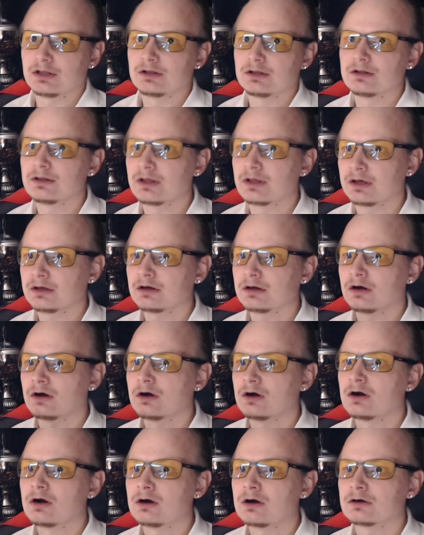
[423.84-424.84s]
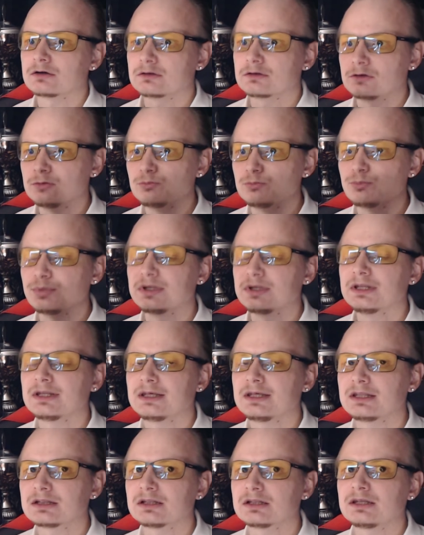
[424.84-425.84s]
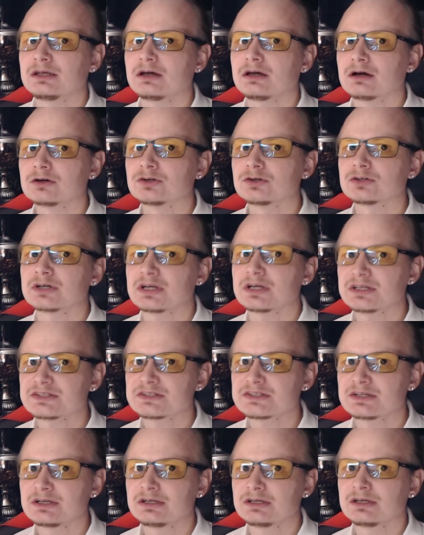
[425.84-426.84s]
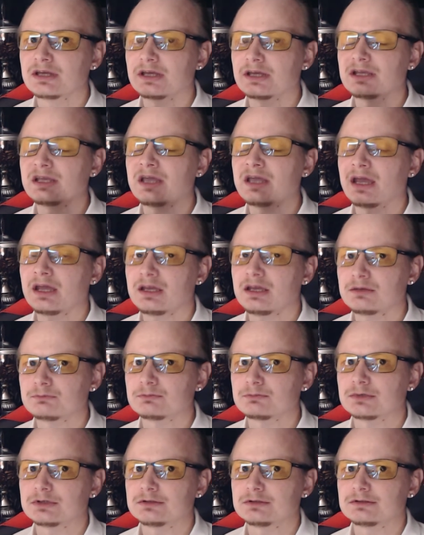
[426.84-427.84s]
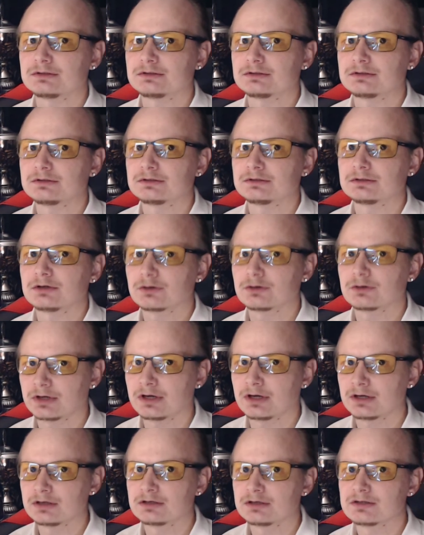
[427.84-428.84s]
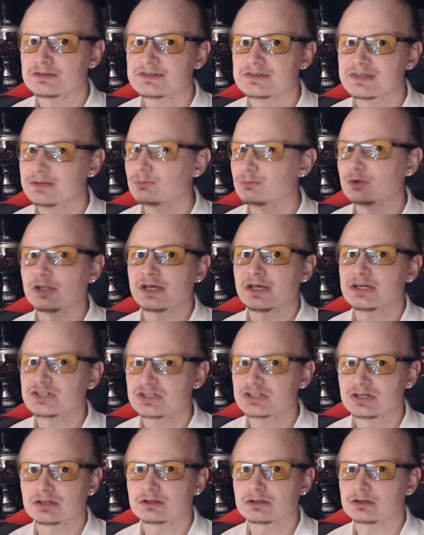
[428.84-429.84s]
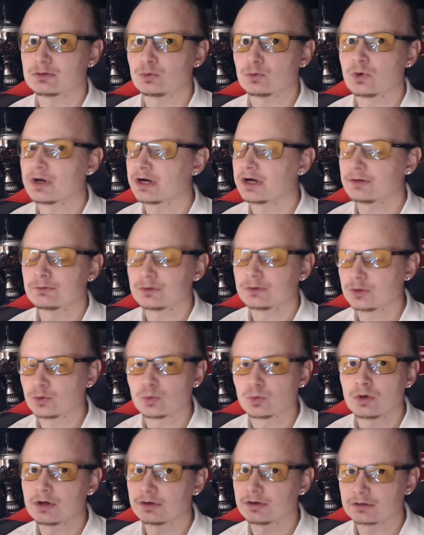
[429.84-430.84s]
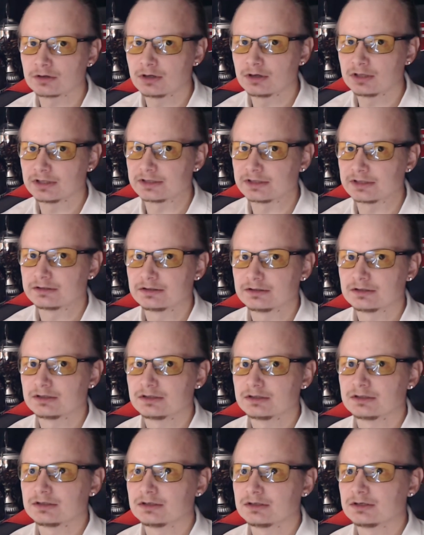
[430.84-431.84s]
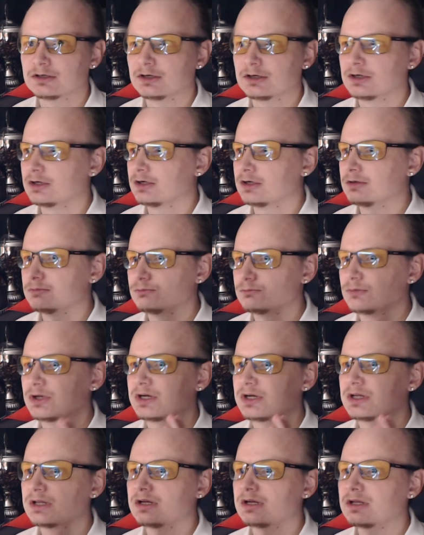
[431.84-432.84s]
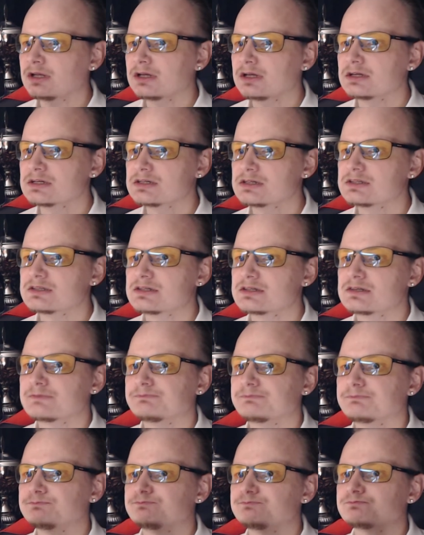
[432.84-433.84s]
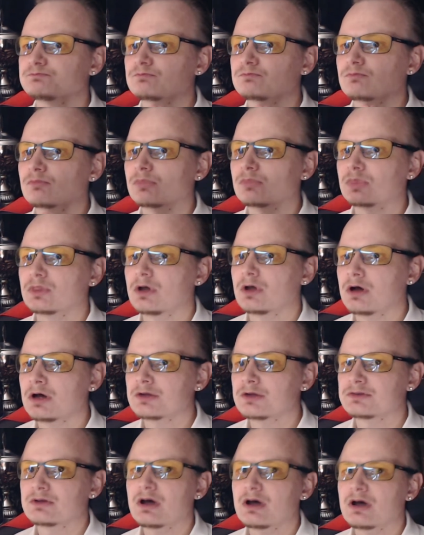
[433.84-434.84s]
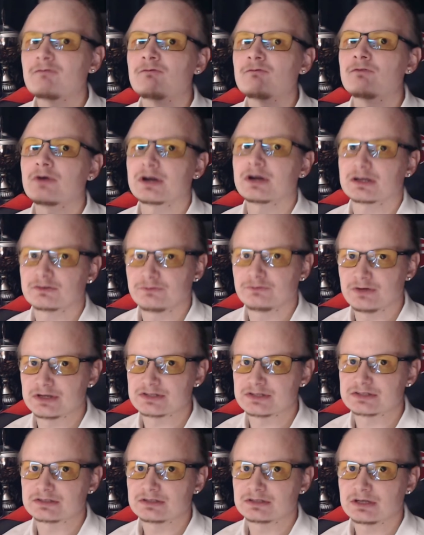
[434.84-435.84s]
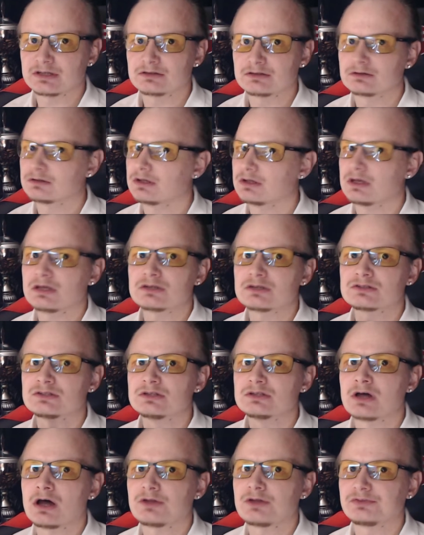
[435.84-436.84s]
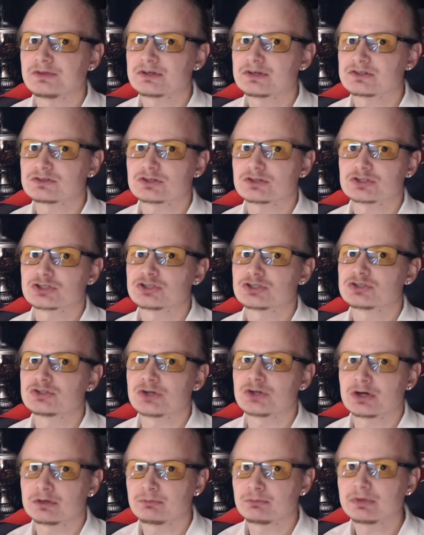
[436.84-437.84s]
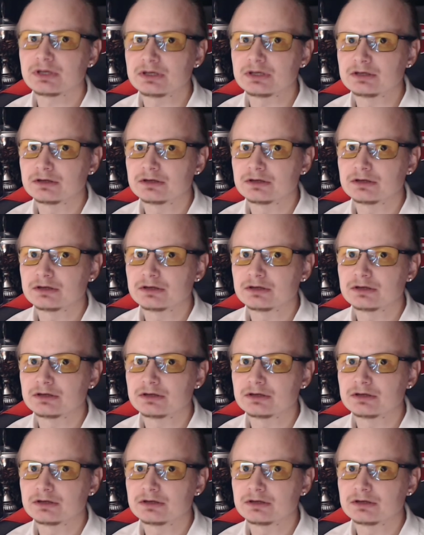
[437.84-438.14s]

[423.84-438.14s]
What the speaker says: They are completely a racing game, okay? Simulation, whatever you want to call it. But it is not a wreckfest. It is not Destruction Derby.